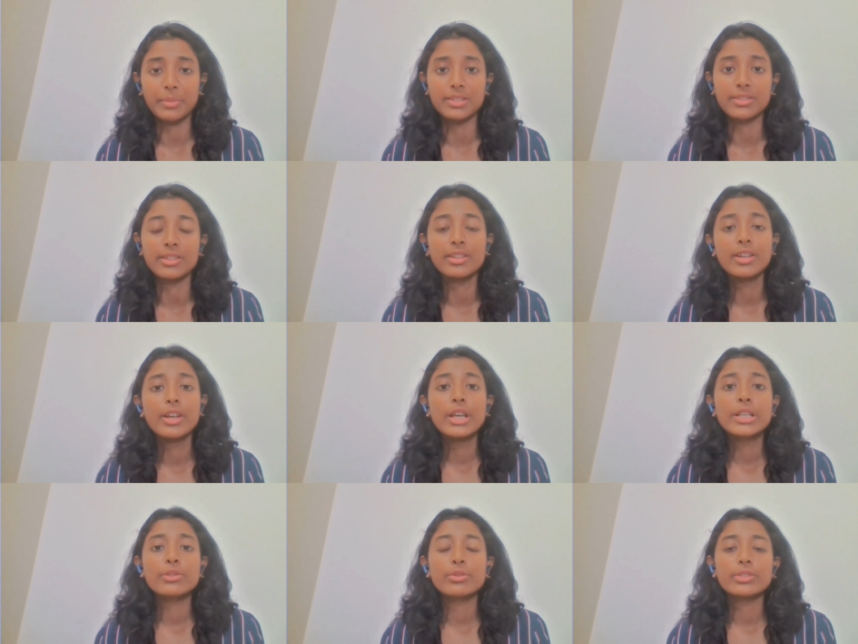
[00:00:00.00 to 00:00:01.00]
major.
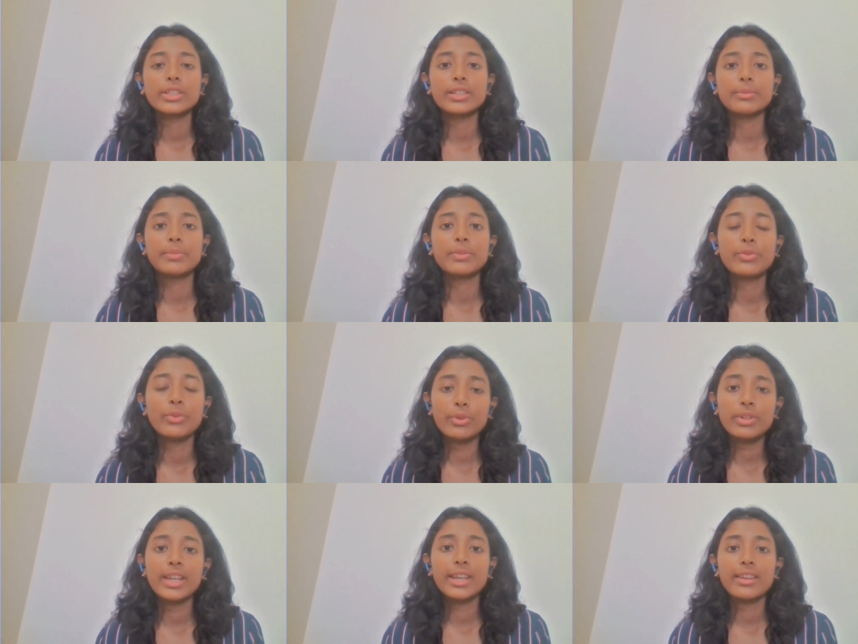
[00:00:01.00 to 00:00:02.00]
So
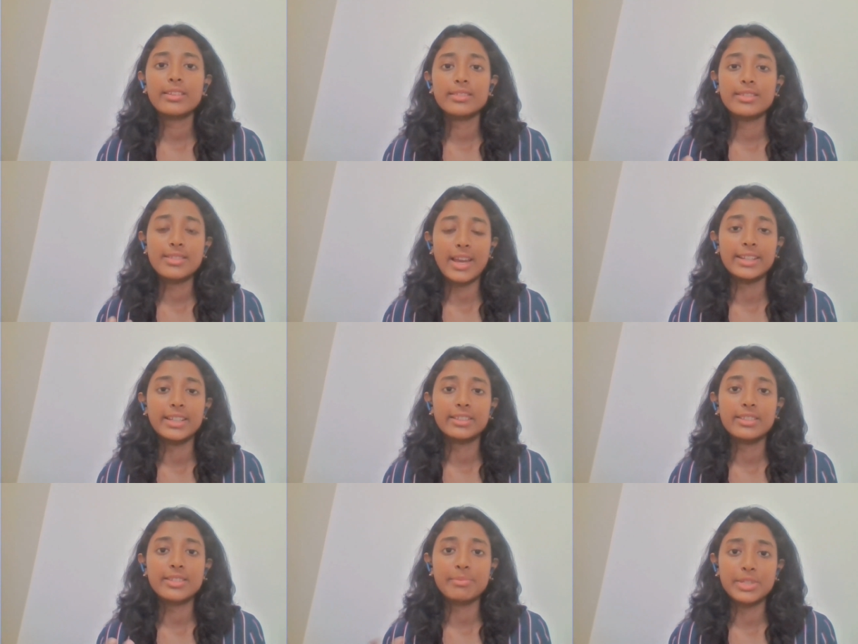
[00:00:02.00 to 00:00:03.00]
before deciding
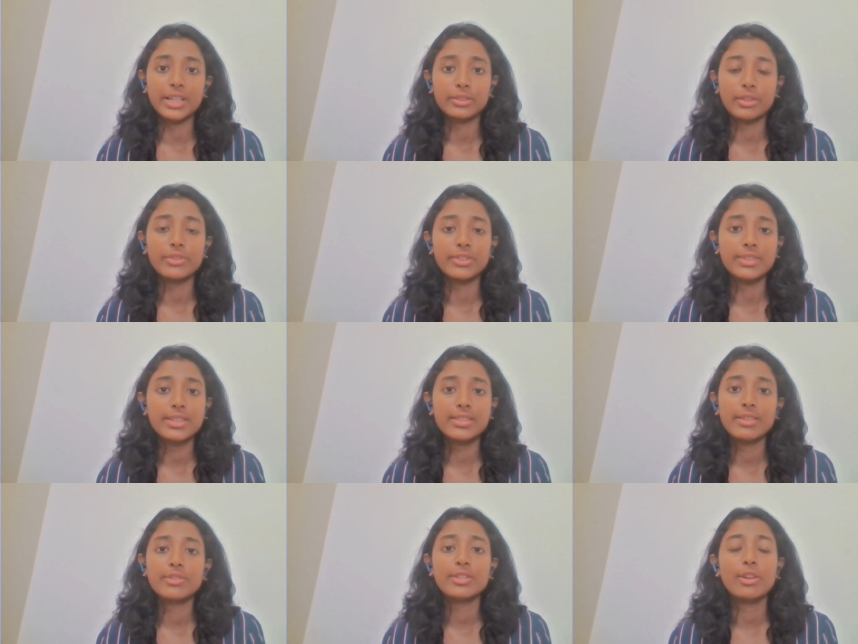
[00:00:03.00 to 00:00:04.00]
the subject of interest,
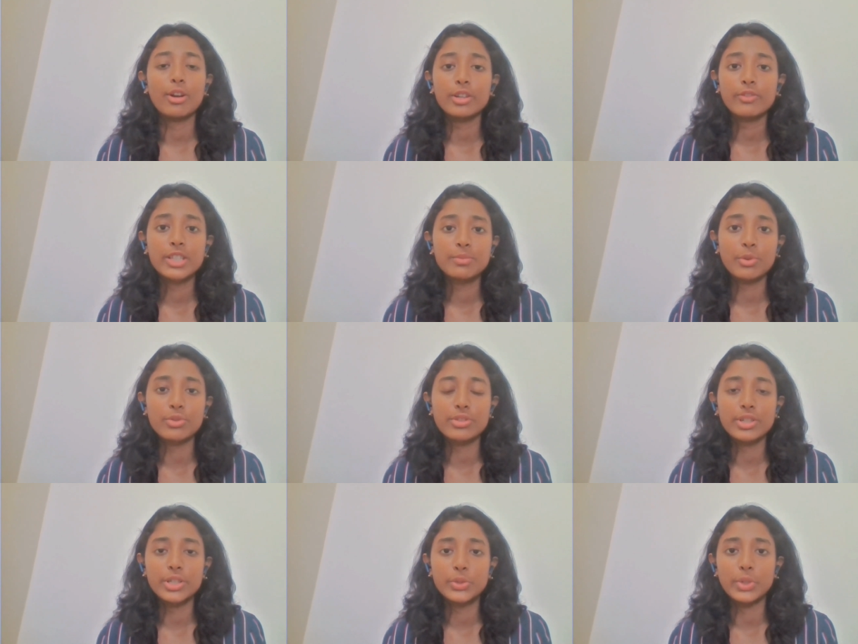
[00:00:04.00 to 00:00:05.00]
there was a lot of
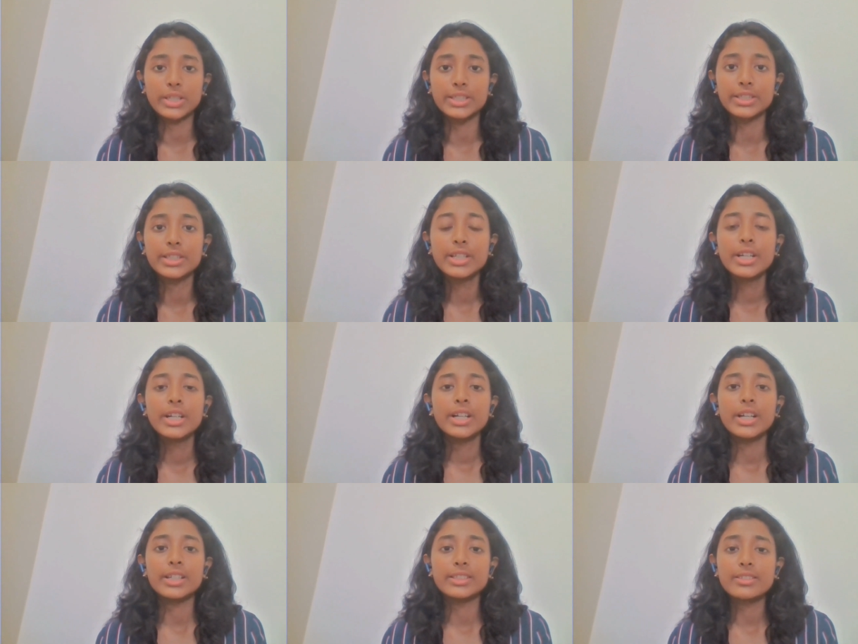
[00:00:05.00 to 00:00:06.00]
exposure to
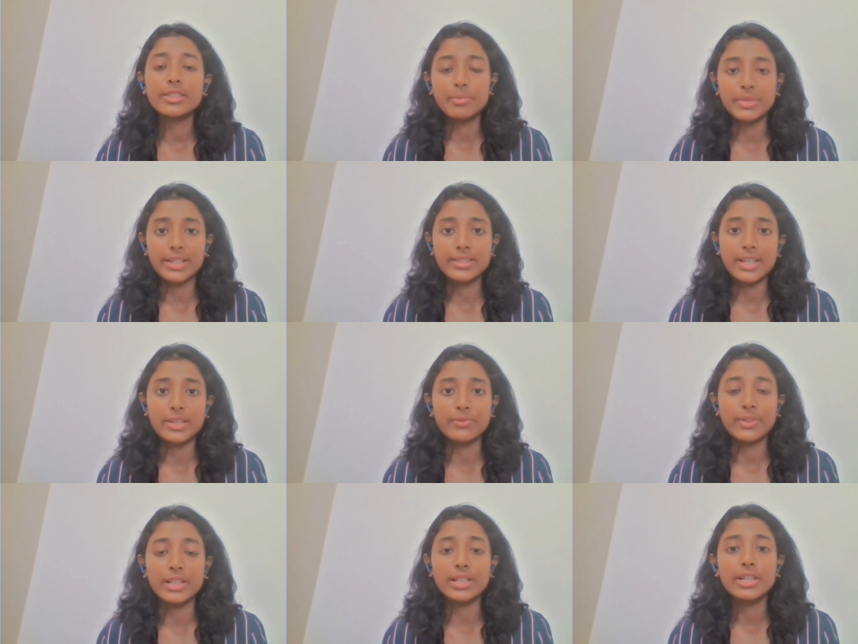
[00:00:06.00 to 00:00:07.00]
other subjects as
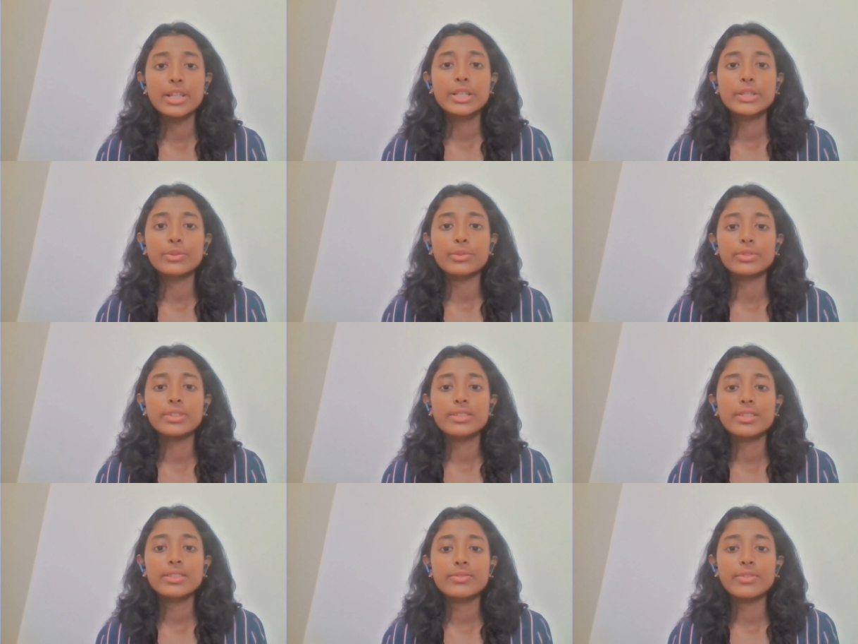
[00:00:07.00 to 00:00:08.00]
well. So
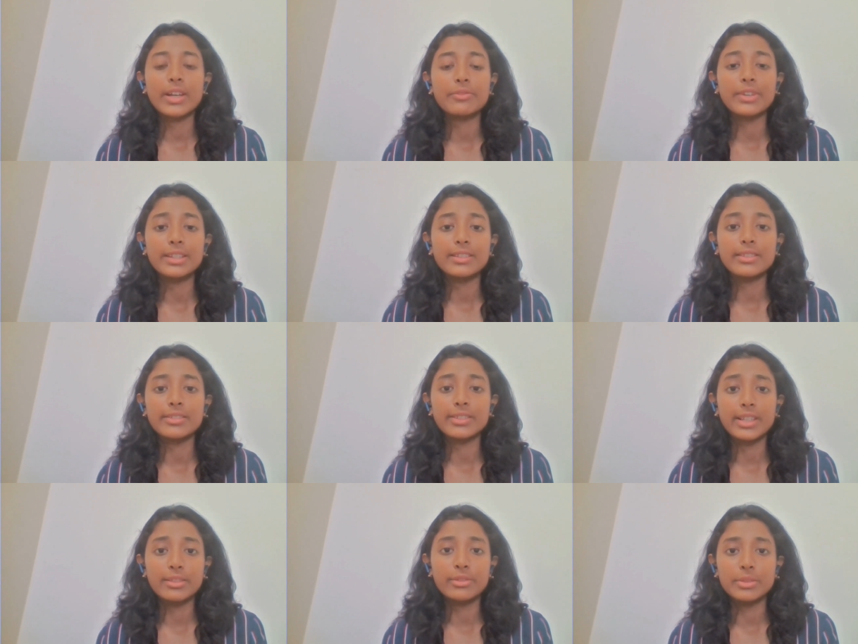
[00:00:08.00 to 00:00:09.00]
this is a very
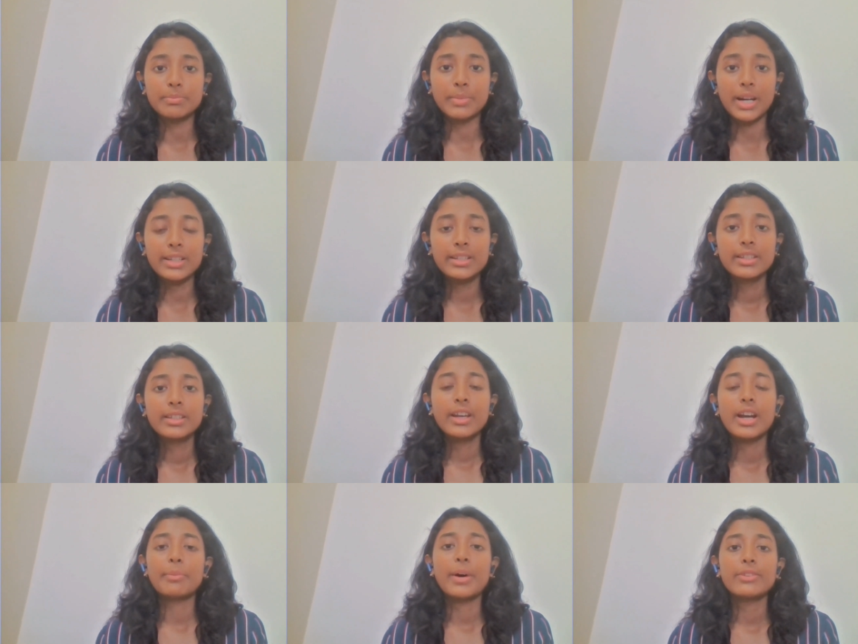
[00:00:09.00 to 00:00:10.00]
really good part.
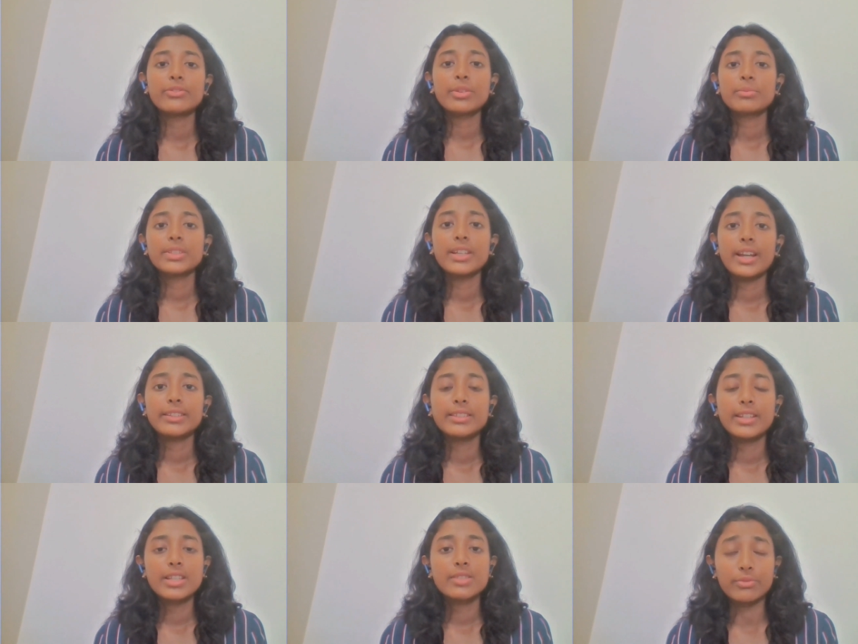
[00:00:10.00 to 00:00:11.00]
Apart from that,
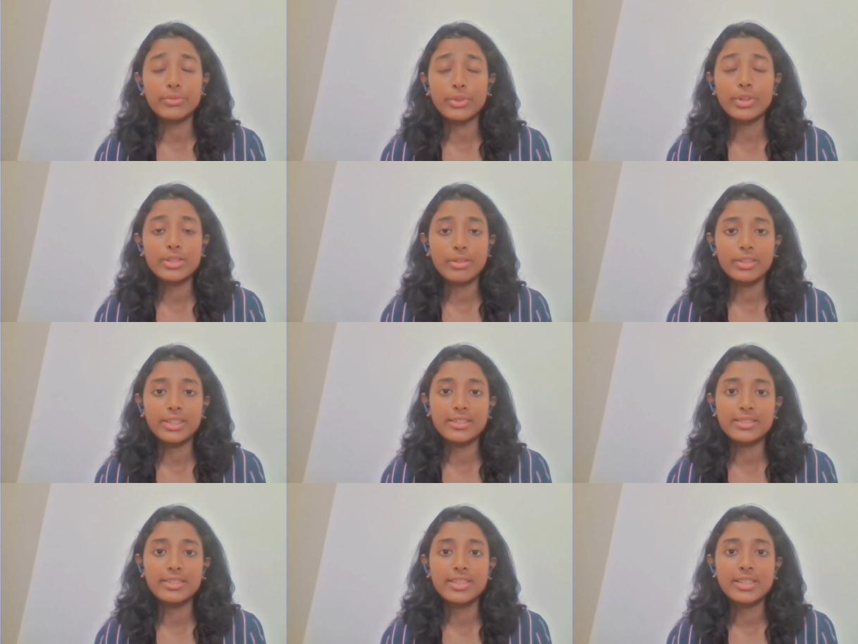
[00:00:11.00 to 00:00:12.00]
they focus on
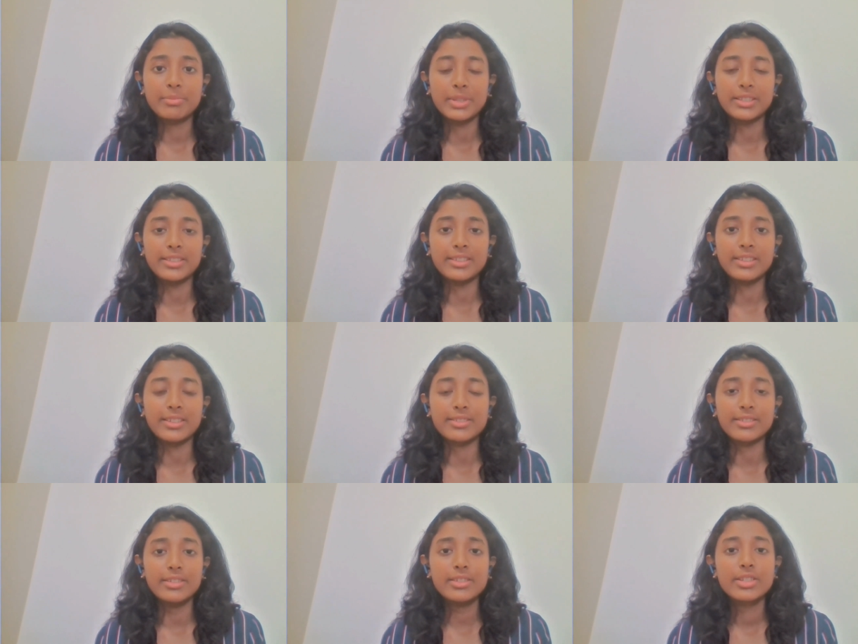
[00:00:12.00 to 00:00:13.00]
interdisciplinary
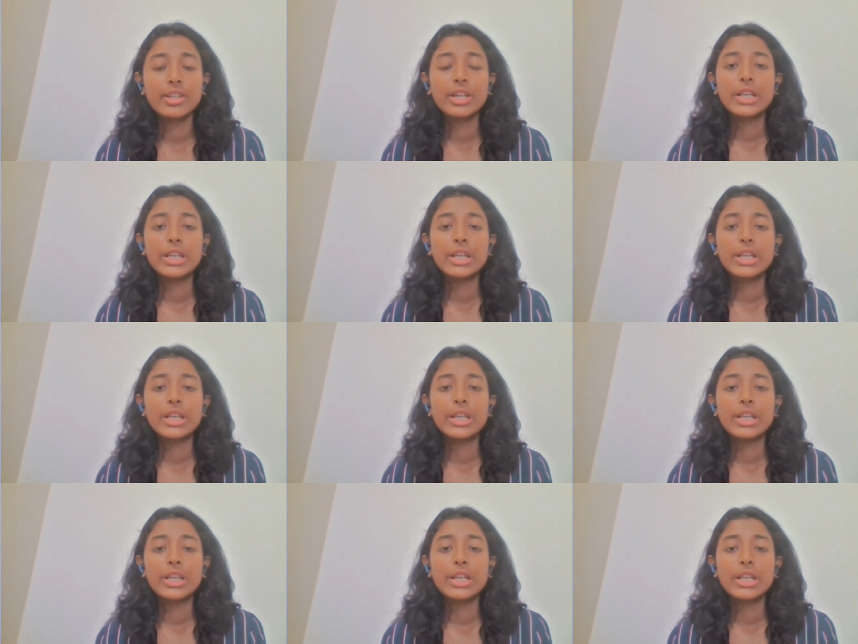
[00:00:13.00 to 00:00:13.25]
research.